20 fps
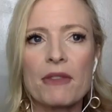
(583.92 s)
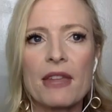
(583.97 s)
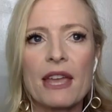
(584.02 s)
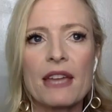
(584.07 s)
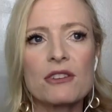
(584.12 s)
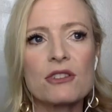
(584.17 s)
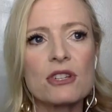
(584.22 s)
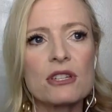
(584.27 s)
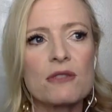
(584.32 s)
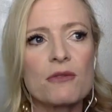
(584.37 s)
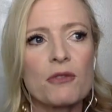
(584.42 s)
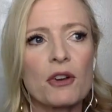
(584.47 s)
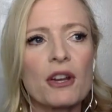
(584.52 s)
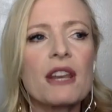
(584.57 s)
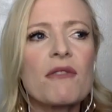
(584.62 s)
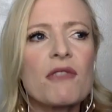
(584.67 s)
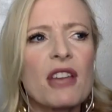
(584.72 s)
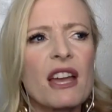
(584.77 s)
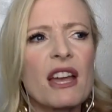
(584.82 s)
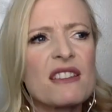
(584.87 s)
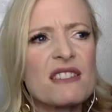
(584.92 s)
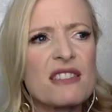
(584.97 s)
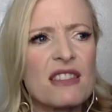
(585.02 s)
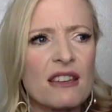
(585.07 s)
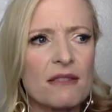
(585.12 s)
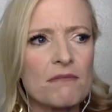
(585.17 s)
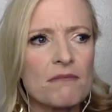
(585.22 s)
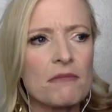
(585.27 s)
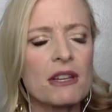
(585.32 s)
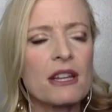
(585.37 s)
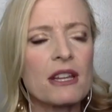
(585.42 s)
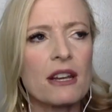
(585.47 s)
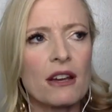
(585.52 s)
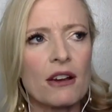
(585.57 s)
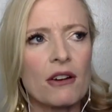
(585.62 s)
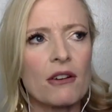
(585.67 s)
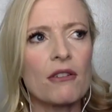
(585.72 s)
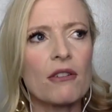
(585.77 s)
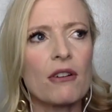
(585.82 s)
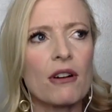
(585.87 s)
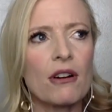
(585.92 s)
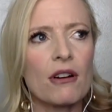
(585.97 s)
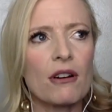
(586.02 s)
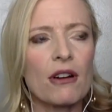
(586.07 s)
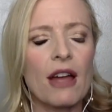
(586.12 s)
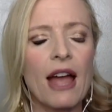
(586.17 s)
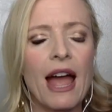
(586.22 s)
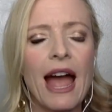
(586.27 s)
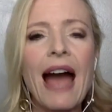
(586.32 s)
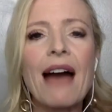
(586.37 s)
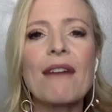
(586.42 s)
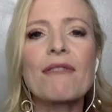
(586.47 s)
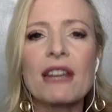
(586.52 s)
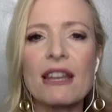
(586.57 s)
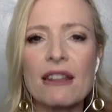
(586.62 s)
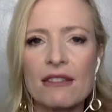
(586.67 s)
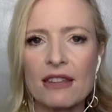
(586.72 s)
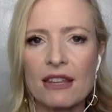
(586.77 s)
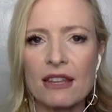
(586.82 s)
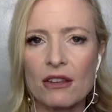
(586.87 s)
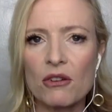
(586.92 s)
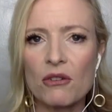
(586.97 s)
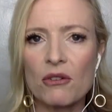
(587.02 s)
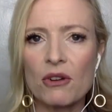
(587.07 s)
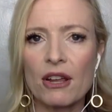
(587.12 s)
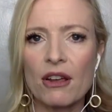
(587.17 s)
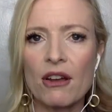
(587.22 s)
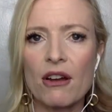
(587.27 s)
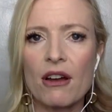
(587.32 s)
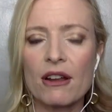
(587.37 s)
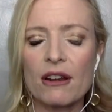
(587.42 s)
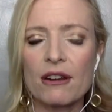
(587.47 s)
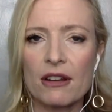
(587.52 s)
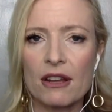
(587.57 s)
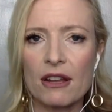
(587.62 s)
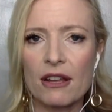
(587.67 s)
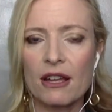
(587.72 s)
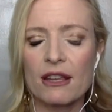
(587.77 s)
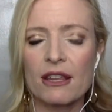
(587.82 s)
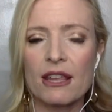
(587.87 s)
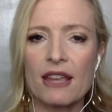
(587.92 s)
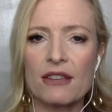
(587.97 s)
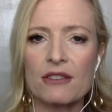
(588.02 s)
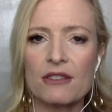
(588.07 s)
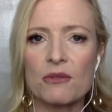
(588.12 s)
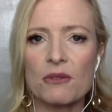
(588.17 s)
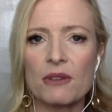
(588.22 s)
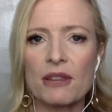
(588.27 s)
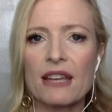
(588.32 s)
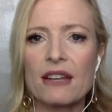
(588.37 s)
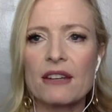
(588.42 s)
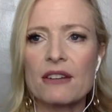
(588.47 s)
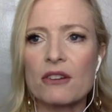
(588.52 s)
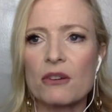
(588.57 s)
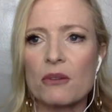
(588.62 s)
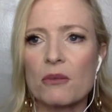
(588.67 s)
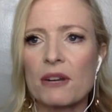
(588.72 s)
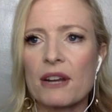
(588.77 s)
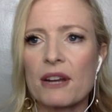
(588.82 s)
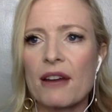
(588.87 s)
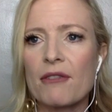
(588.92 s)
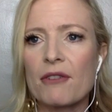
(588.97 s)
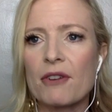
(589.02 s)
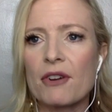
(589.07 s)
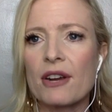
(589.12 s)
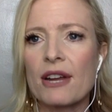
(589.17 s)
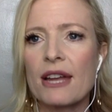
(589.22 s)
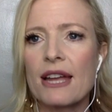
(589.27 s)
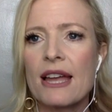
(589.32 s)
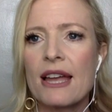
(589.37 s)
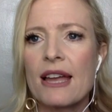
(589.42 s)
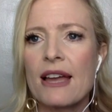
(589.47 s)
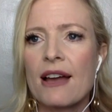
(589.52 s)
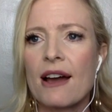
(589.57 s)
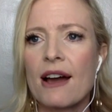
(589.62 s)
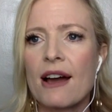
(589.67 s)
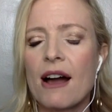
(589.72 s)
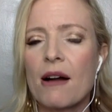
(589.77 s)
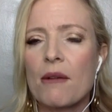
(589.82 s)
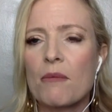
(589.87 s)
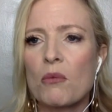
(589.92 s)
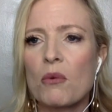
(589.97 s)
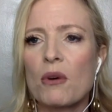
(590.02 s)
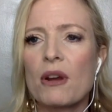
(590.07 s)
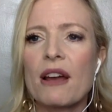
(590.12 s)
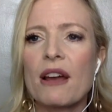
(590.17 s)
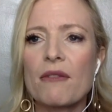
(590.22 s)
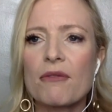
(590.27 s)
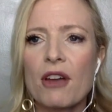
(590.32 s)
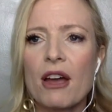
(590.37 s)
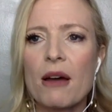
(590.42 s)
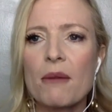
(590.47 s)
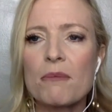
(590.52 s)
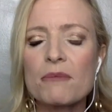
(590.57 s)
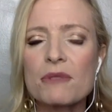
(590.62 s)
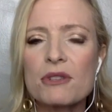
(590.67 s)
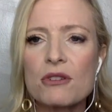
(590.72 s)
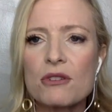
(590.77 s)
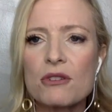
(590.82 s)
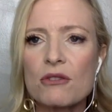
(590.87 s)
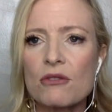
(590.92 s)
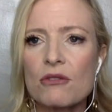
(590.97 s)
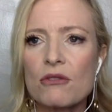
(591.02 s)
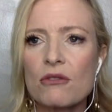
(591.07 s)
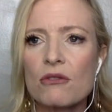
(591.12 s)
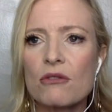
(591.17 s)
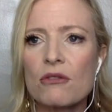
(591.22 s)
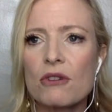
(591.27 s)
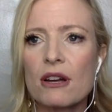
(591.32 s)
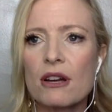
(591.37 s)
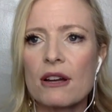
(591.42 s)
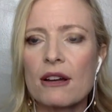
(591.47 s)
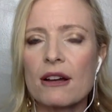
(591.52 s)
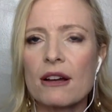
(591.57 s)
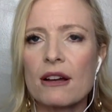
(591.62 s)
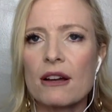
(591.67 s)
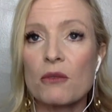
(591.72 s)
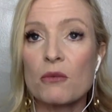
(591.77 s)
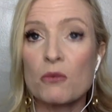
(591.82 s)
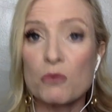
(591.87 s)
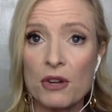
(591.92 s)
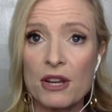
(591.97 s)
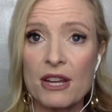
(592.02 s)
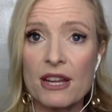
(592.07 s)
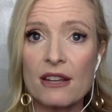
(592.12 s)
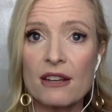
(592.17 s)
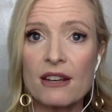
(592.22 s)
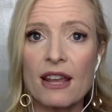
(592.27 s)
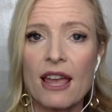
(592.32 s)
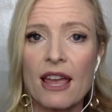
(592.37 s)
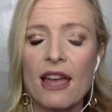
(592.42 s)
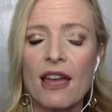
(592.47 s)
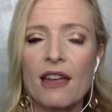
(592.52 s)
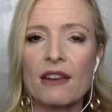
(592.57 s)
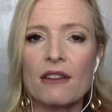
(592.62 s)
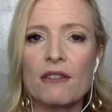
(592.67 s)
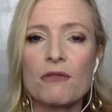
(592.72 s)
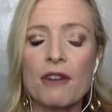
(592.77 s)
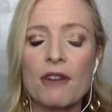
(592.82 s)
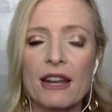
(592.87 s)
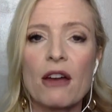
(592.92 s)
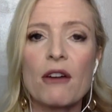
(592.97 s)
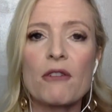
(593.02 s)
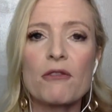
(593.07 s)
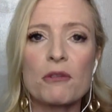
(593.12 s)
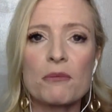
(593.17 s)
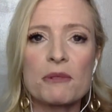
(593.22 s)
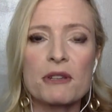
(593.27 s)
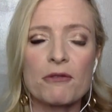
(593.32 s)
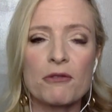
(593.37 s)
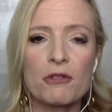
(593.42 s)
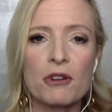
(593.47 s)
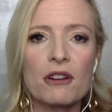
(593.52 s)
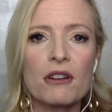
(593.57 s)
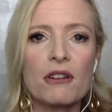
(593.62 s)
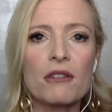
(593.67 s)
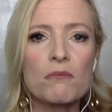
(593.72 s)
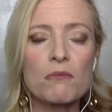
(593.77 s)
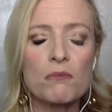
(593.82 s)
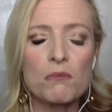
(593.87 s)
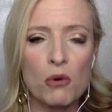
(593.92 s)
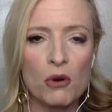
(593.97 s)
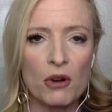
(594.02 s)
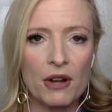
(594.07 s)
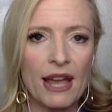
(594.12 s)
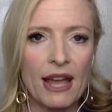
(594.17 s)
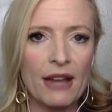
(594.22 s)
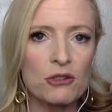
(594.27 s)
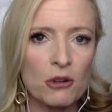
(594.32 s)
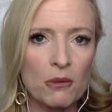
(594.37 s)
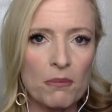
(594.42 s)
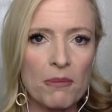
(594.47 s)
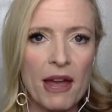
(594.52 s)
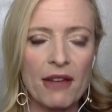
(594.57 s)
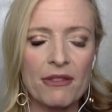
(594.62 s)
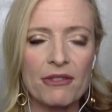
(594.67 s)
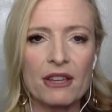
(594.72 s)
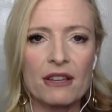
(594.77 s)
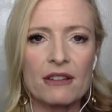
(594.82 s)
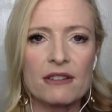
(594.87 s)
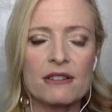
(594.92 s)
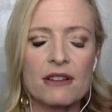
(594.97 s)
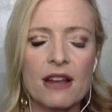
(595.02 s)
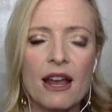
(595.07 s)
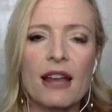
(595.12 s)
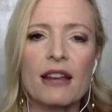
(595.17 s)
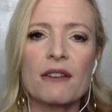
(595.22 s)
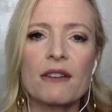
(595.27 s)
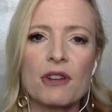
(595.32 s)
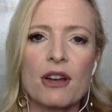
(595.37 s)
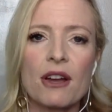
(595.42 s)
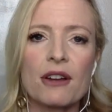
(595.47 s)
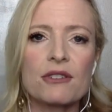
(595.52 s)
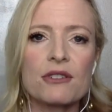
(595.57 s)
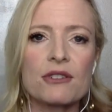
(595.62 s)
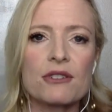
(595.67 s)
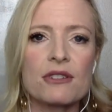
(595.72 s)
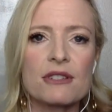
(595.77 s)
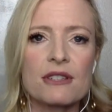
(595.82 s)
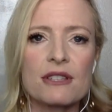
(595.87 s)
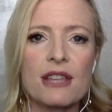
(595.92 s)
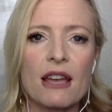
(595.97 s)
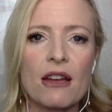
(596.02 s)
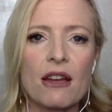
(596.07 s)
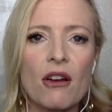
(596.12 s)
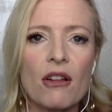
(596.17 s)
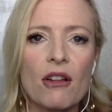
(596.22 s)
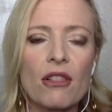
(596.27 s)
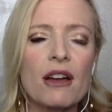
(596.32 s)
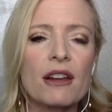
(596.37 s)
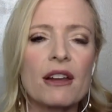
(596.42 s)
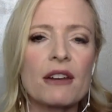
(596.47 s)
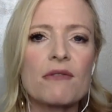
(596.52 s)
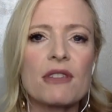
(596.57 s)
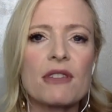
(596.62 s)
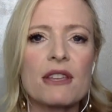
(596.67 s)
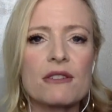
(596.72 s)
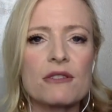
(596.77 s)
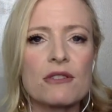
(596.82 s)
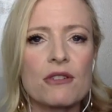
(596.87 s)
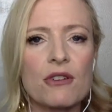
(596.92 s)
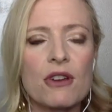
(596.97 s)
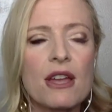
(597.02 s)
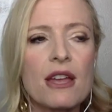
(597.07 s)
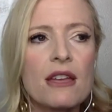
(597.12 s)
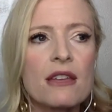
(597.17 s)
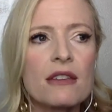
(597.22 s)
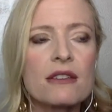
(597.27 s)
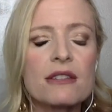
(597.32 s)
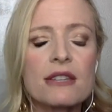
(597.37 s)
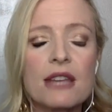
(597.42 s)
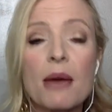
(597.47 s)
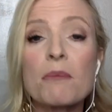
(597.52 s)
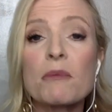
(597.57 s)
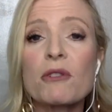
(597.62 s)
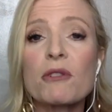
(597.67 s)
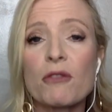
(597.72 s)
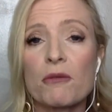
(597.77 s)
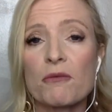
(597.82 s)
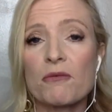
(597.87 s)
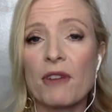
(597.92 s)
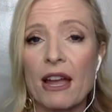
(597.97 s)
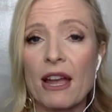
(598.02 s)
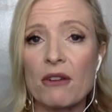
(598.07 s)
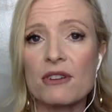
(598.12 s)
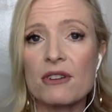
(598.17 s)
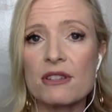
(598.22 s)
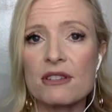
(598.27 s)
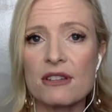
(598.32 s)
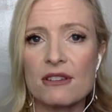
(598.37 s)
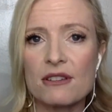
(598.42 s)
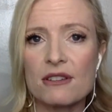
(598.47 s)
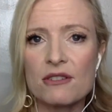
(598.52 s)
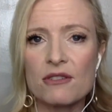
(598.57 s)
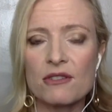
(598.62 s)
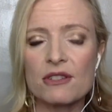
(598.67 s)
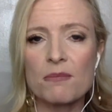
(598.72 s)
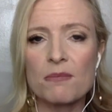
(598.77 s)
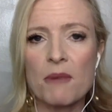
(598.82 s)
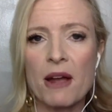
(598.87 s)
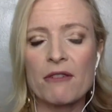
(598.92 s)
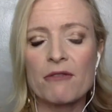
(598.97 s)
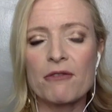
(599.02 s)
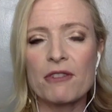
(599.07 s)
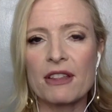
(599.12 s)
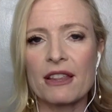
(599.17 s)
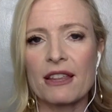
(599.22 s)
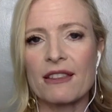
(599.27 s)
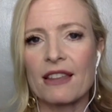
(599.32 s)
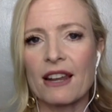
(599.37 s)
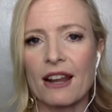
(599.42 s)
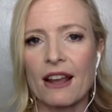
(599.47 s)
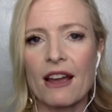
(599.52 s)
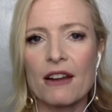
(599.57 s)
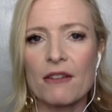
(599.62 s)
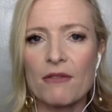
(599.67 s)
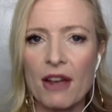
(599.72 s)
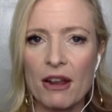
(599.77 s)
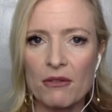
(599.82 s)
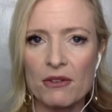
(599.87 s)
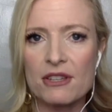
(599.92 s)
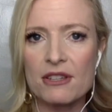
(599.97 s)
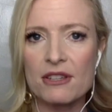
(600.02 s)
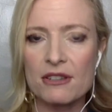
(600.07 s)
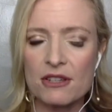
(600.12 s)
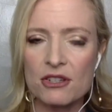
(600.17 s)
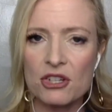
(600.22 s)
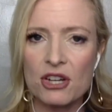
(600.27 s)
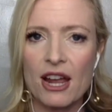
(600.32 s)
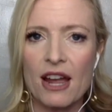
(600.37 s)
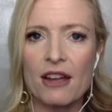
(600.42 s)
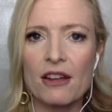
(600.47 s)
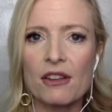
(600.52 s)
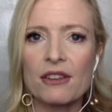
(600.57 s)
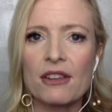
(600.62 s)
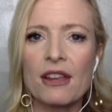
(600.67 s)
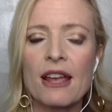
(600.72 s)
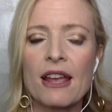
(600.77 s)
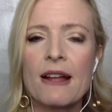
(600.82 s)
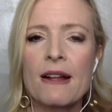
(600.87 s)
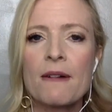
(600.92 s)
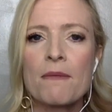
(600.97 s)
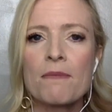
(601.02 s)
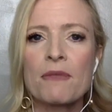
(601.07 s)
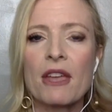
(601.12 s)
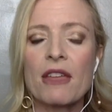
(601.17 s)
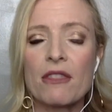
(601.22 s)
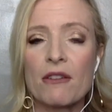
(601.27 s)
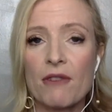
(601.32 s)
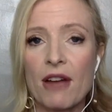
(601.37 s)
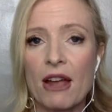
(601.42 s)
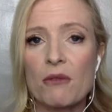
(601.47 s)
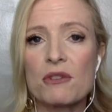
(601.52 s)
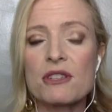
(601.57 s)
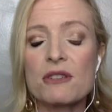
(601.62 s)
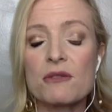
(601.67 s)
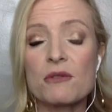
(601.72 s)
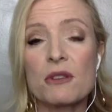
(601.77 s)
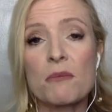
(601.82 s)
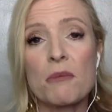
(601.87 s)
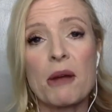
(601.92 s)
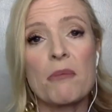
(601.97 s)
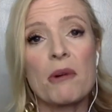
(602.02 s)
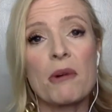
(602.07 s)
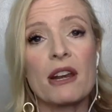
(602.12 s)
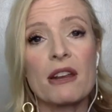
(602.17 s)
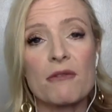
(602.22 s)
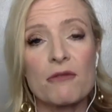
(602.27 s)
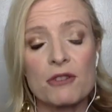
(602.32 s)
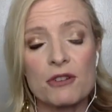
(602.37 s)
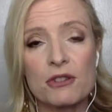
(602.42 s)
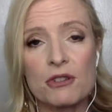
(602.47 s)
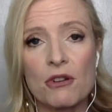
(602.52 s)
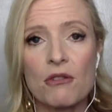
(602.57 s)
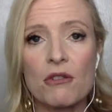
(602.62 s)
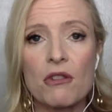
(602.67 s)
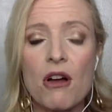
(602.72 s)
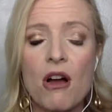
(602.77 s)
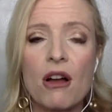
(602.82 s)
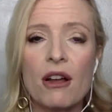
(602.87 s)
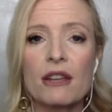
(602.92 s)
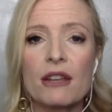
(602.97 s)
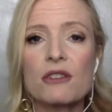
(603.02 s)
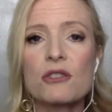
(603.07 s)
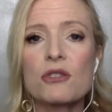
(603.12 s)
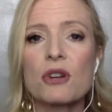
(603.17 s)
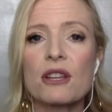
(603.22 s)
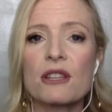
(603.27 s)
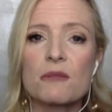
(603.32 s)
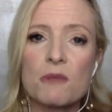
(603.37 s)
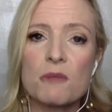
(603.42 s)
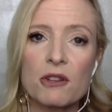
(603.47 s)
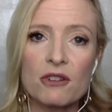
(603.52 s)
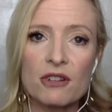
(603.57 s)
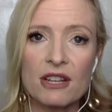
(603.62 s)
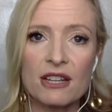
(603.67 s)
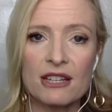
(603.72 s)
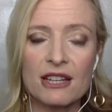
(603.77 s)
And just for any of you guys that, you know, have anything going on, cancer related or whatever, what I've come to read and find out from different, more naturopathic kind of doctors is that a lot of these are stemmed from viruses. So it's my feeling that I got a virus as a child, and the virus was in my body for so long, it transmuted into